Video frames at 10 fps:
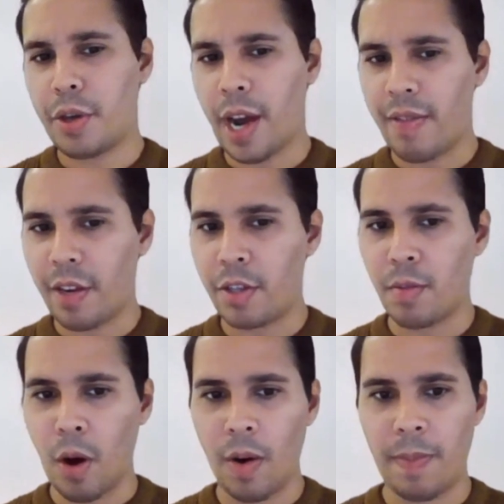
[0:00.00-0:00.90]
you have a
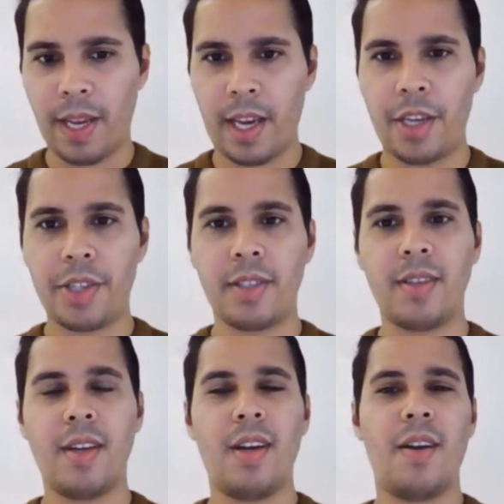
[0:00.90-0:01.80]
small application,
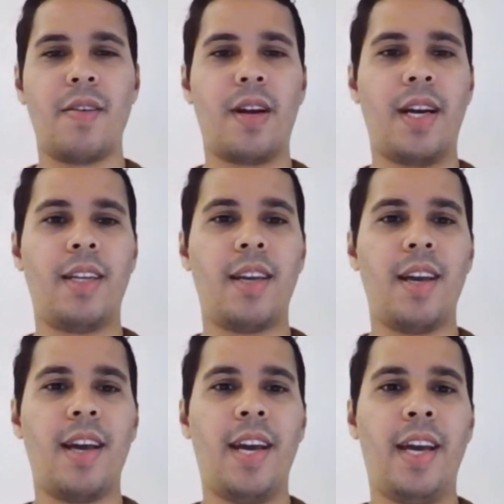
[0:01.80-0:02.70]
right?
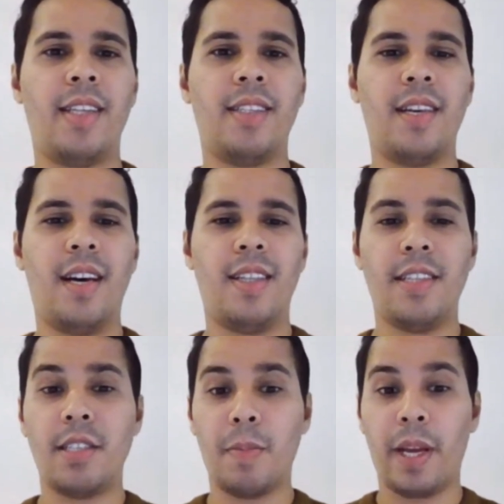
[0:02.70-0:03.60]
And
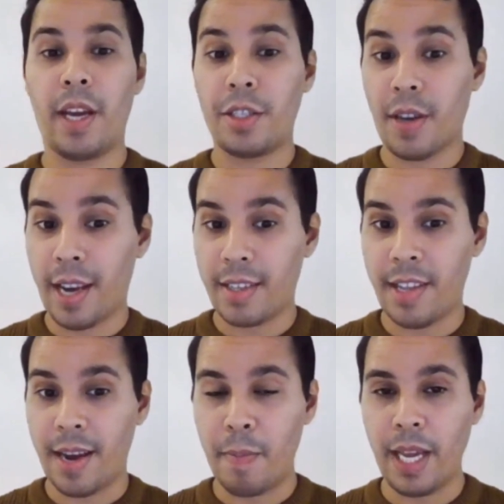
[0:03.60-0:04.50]
this application has the
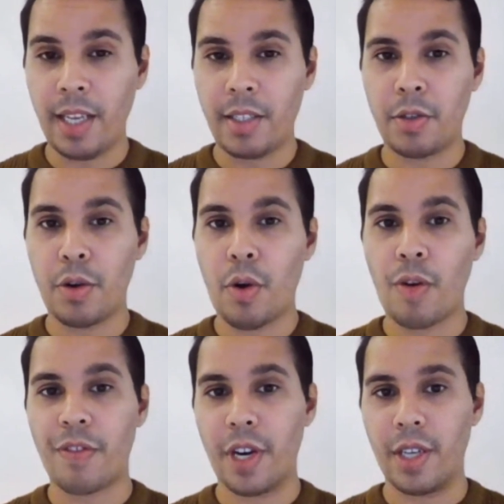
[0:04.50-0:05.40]
ability to
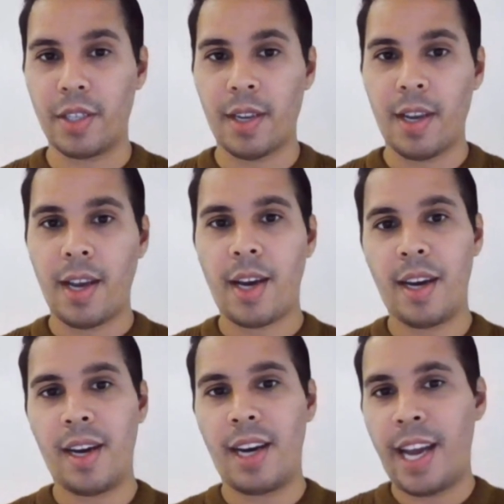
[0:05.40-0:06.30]
convert
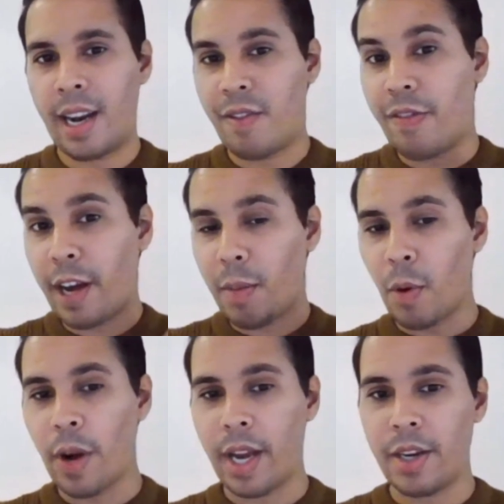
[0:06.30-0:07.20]
an
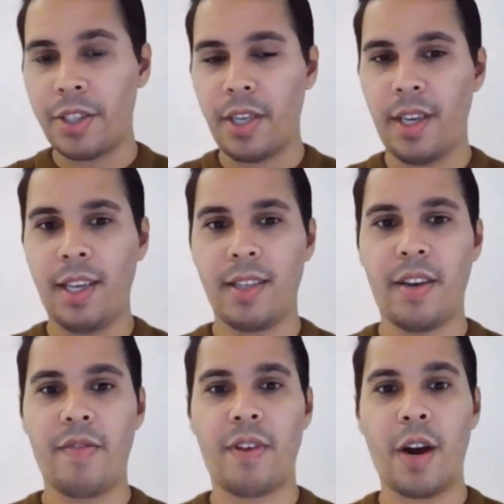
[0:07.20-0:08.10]
available energy in the
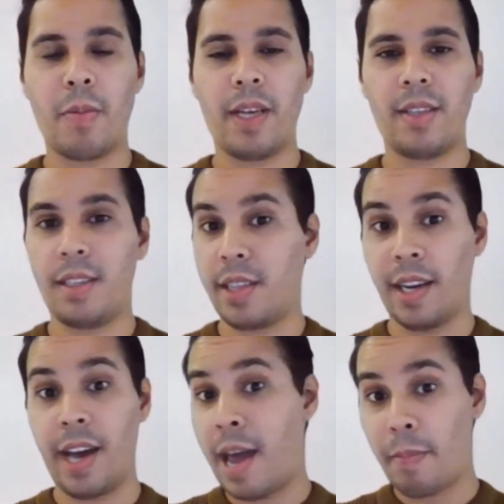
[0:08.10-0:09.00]
environment, in
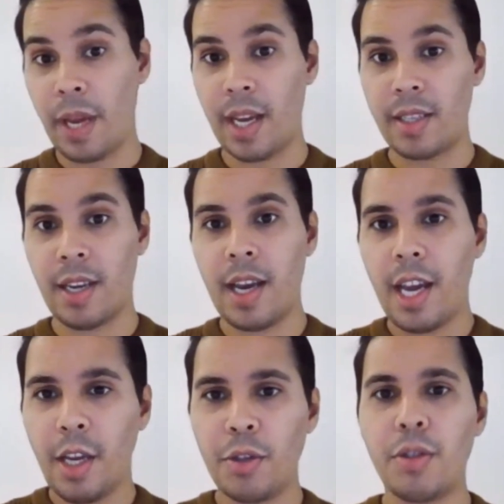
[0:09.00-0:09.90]
the ambient,
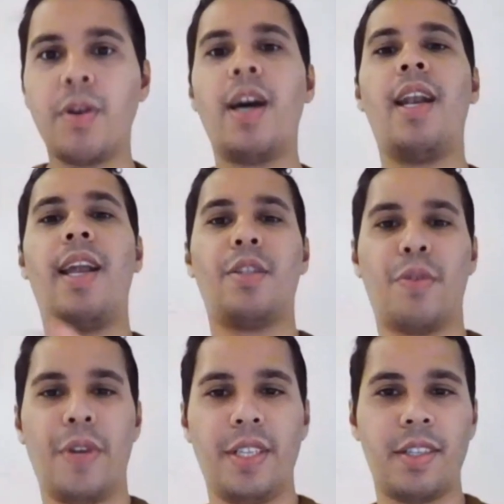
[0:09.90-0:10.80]
into
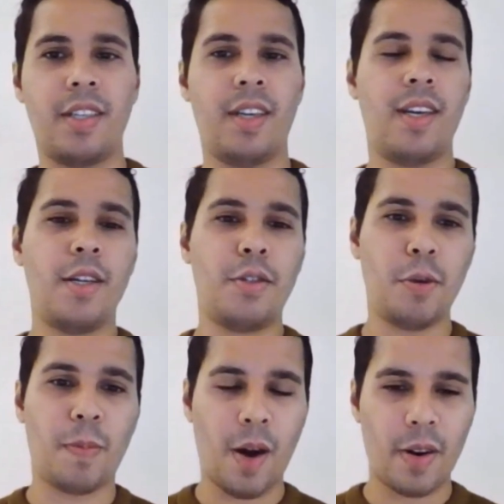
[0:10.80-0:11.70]
electricity to
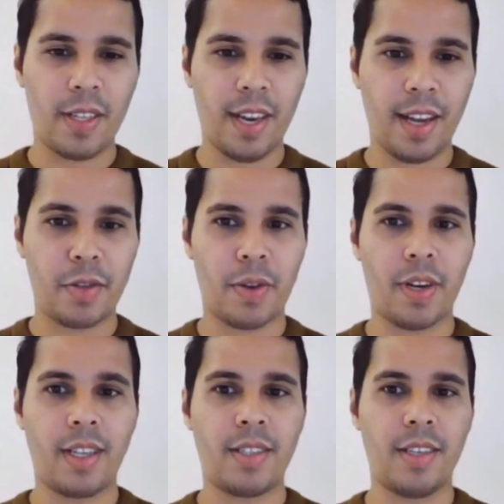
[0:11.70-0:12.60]
power the
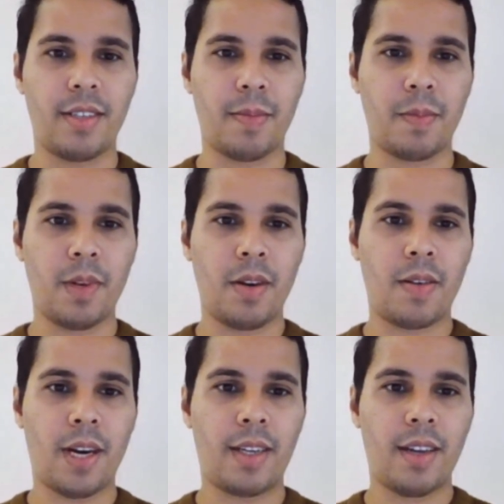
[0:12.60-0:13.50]
electronic system,
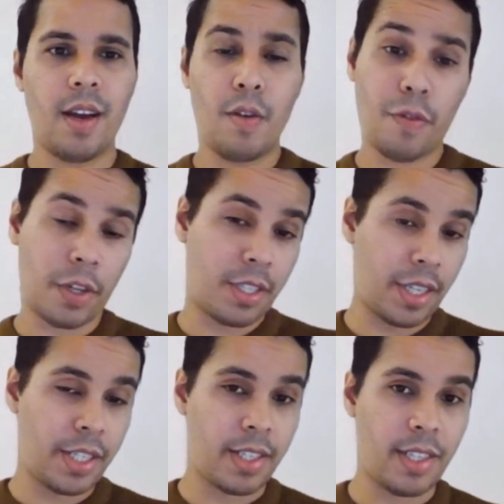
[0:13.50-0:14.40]
right? For
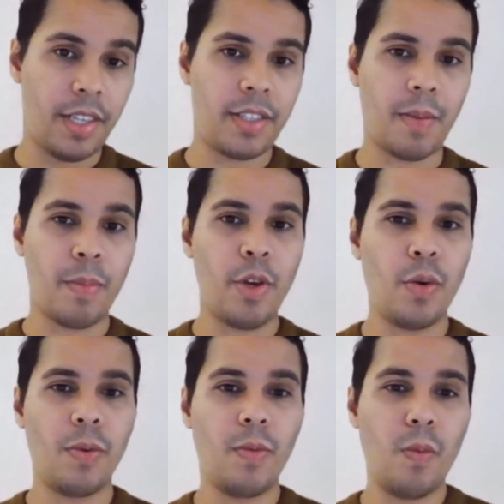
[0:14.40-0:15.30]
such a system,
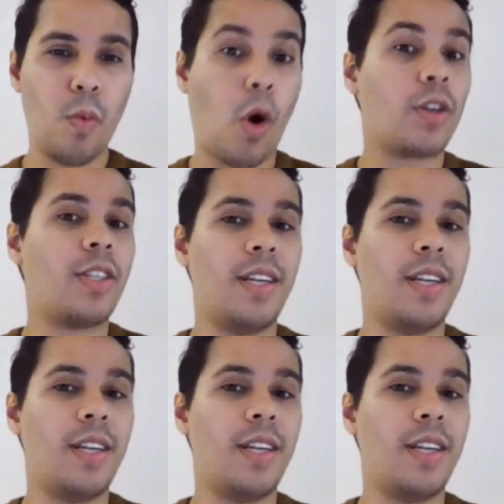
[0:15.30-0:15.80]
you won't